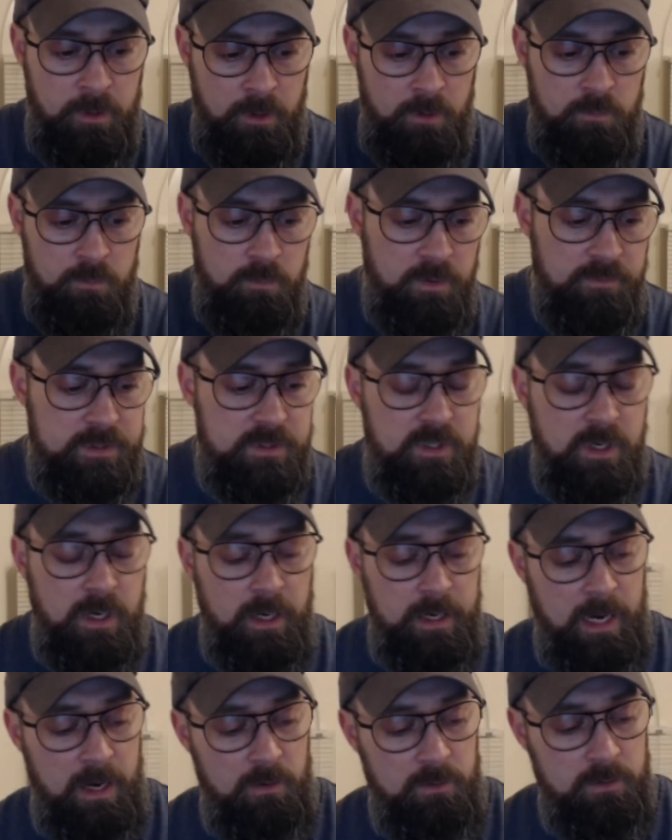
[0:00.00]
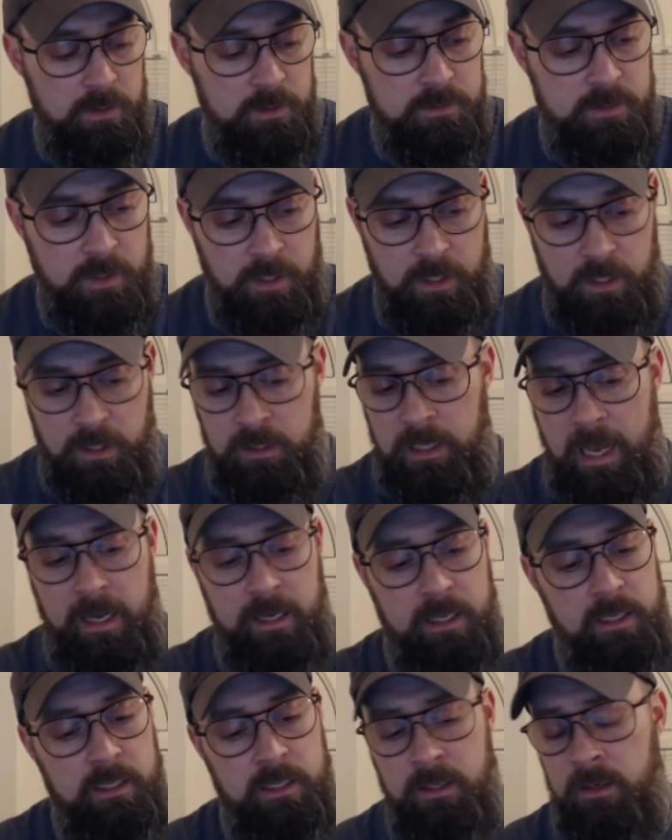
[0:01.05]
rivets cut out to lock
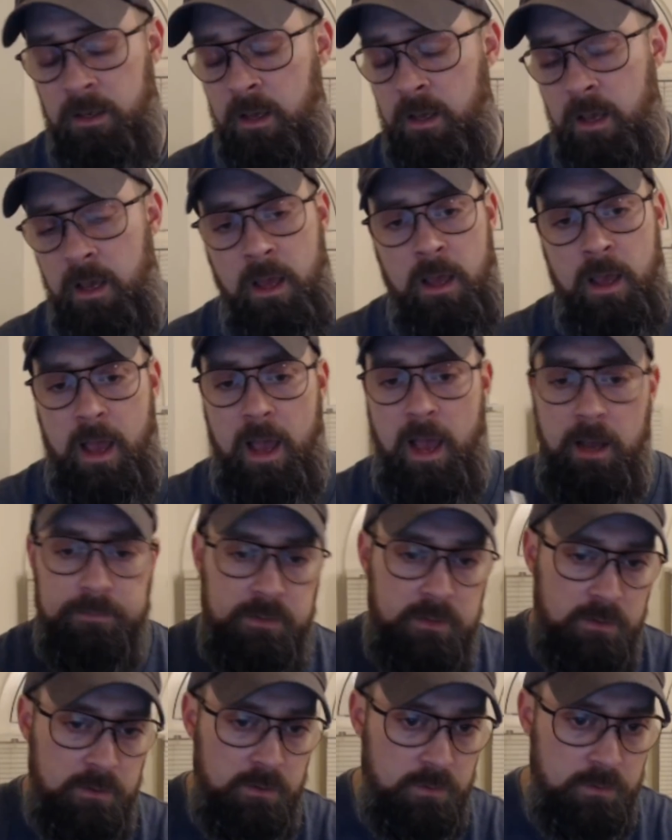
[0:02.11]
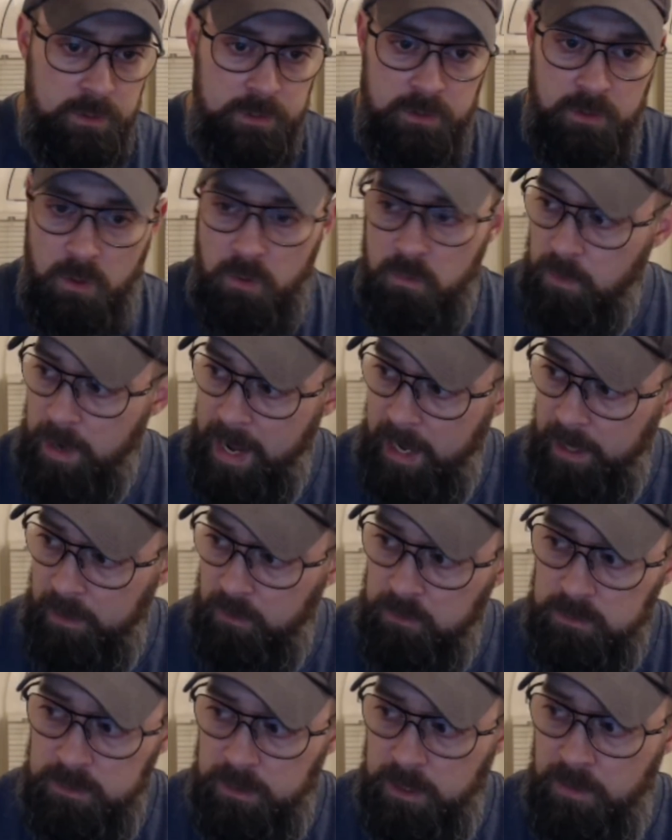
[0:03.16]
it in. Absolutely no rattle
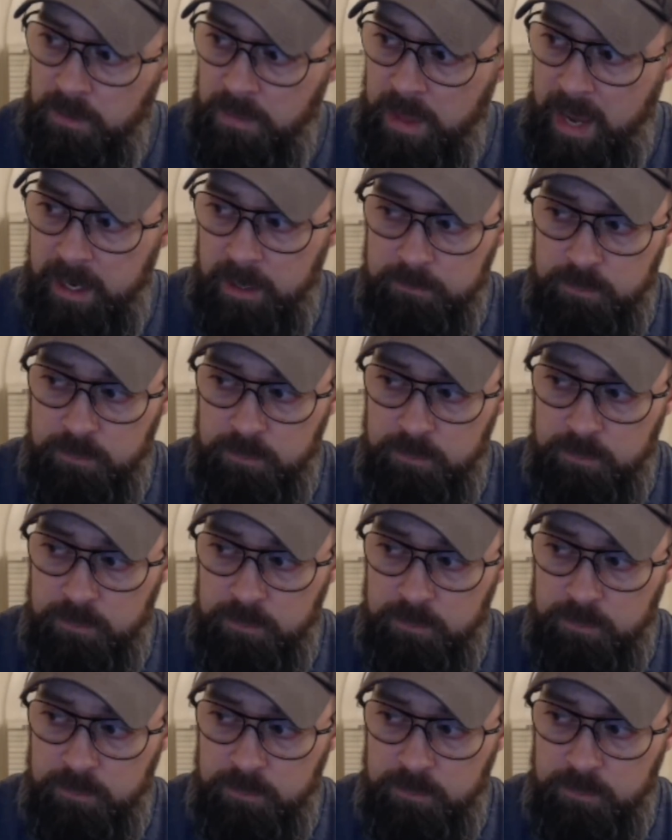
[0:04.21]
in that. I'm